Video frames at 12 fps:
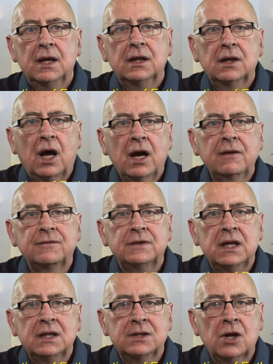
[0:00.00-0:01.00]
life
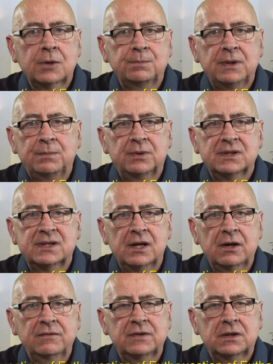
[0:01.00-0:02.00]
need not be
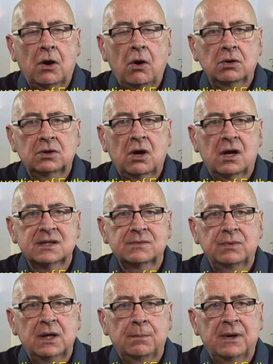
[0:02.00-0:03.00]
preserved at all costs
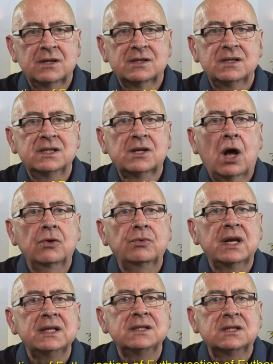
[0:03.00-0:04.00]
when a person is
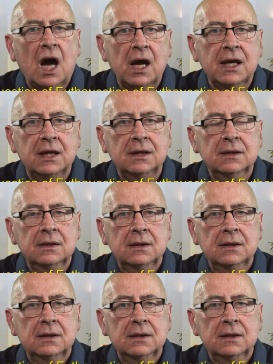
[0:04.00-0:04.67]
already dying.